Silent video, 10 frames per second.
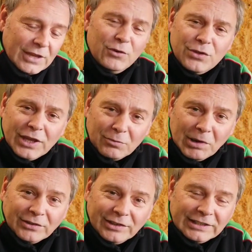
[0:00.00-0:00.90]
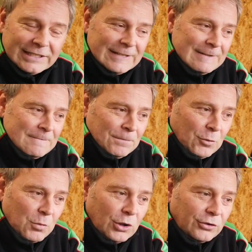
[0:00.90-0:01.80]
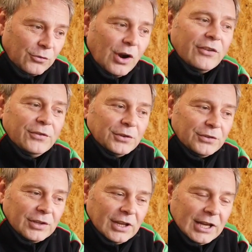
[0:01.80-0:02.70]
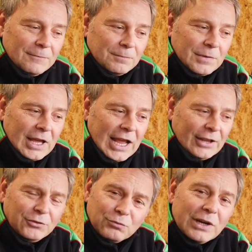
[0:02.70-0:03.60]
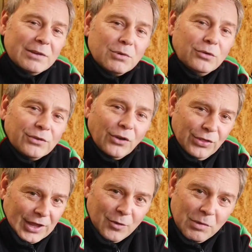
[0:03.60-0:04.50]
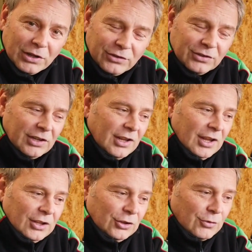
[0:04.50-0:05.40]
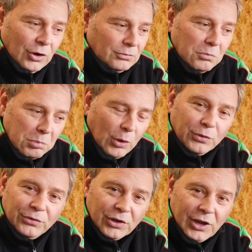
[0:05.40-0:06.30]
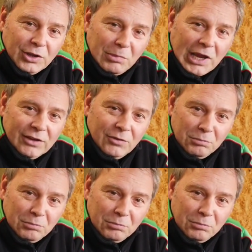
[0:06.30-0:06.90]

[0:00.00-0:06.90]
If you think about it, the world of rifles hasn't really moved on that much. You've got bolts that go in the back of